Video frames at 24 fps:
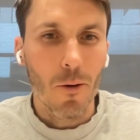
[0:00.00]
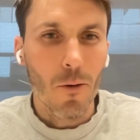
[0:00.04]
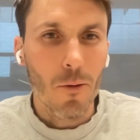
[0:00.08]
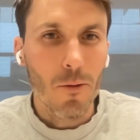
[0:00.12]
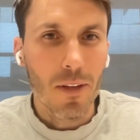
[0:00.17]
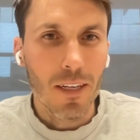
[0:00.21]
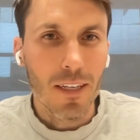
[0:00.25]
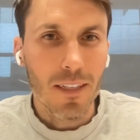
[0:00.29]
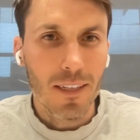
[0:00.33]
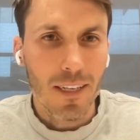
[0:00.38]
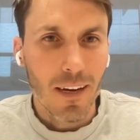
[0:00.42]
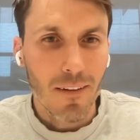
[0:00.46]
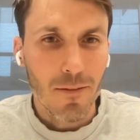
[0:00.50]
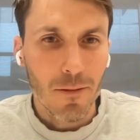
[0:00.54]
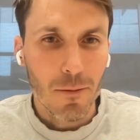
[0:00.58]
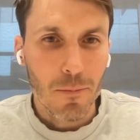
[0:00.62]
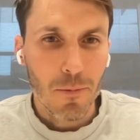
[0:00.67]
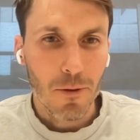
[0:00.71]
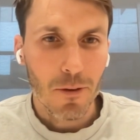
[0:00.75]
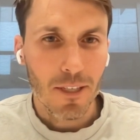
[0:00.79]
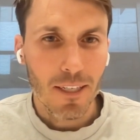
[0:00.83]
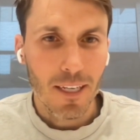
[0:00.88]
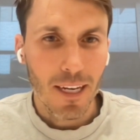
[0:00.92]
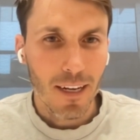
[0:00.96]
only
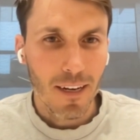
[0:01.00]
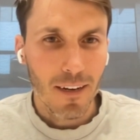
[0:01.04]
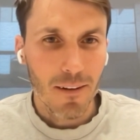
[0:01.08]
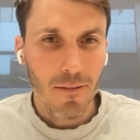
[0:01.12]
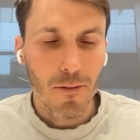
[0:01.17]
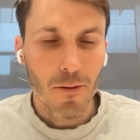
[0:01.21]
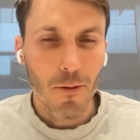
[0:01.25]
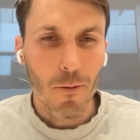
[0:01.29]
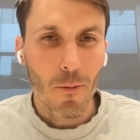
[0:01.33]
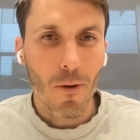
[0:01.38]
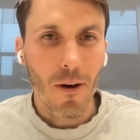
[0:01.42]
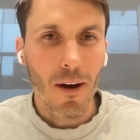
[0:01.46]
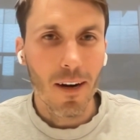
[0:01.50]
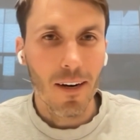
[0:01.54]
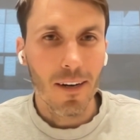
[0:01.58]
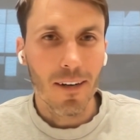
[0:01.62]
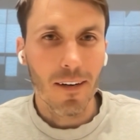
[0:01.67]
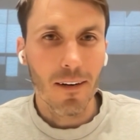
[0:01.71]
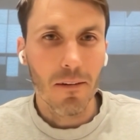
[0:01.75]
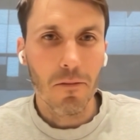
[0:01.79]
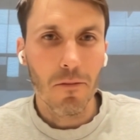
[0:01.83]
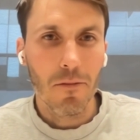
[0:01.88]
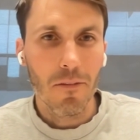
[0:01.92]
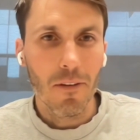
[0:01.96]
7% of the water
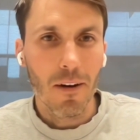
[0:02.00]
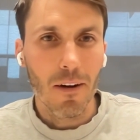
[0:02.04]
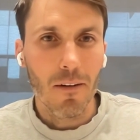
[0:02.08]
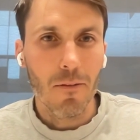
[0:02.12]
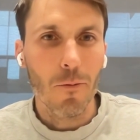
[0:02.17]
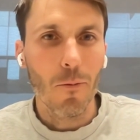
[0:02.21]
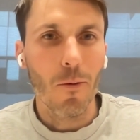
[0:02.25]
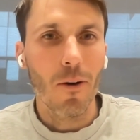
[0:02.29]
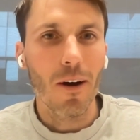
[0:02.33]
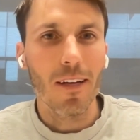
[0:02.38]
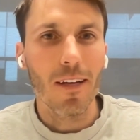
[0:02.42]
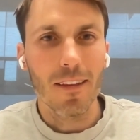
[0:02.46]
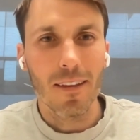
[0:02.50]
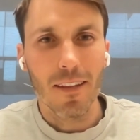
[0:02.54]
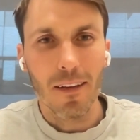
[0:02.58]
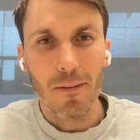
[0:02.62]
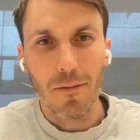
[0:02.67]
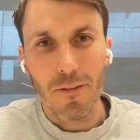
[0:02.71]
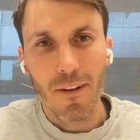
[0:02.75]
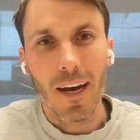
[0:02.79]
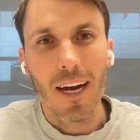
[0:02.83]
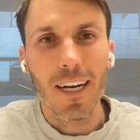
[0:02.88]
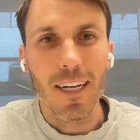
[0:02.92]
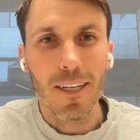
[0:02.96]
of, of what the
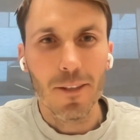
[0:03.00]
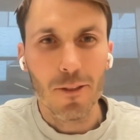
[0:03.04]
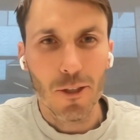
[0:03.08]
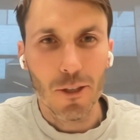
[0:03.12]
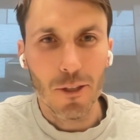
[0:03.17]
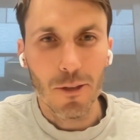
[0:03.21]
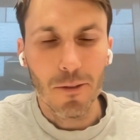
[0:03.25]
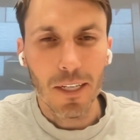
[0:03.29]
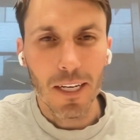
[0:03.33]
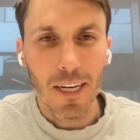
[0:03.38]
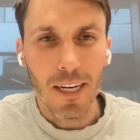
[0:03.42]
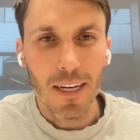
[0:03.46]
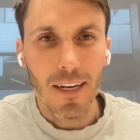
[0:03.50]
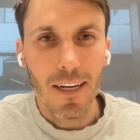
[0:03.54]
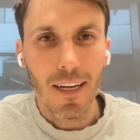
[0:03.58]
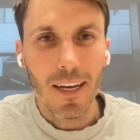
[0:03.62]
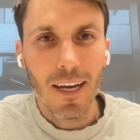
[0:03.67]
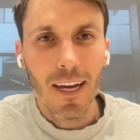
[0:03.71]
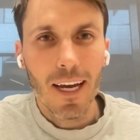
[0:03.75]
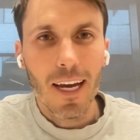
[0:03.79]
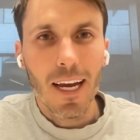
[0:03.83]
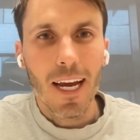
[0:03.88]
Flyknit shoe did.